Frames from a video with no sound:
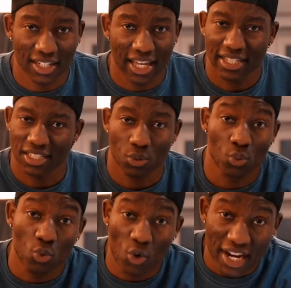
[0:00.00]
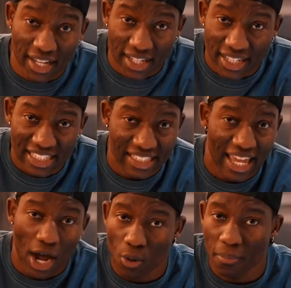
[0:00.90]
Like it doesn't work, it doesn't
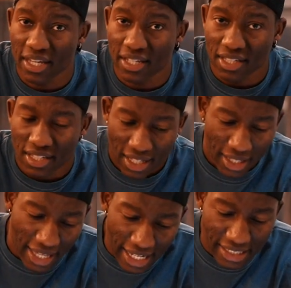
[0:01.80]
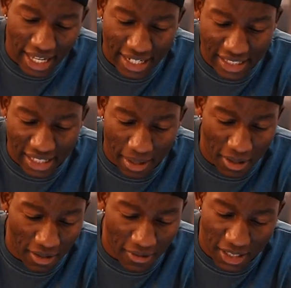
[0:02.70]
help me. Yes, I understand I'm
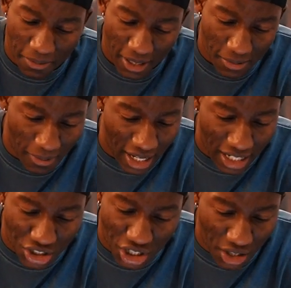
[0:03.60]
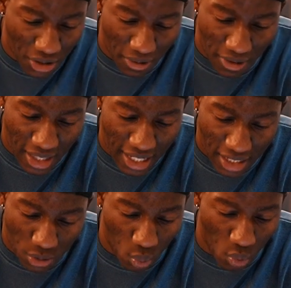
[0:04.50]
in the fitness space, but I genuinely don't think
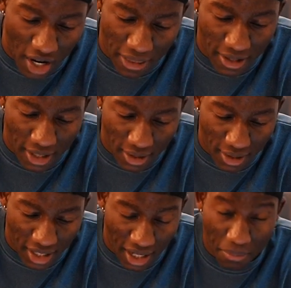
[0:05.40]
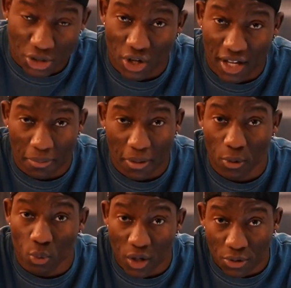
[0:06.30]
it's worth it. And I'm pretty sure other people
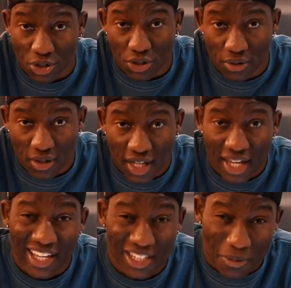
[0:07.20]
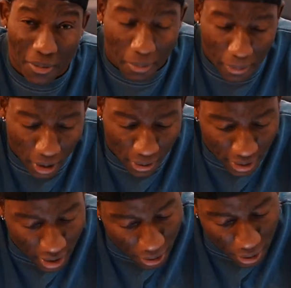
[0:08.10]
will too. And there's probably people out there
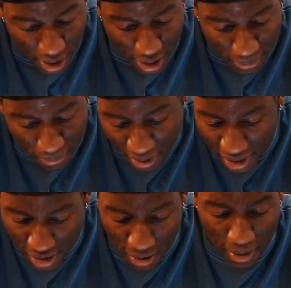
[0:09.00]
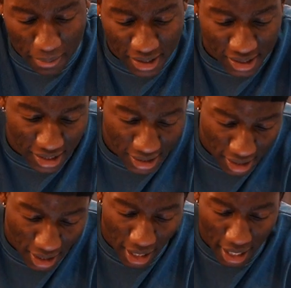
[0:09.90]
that regret it, but that's none of my business.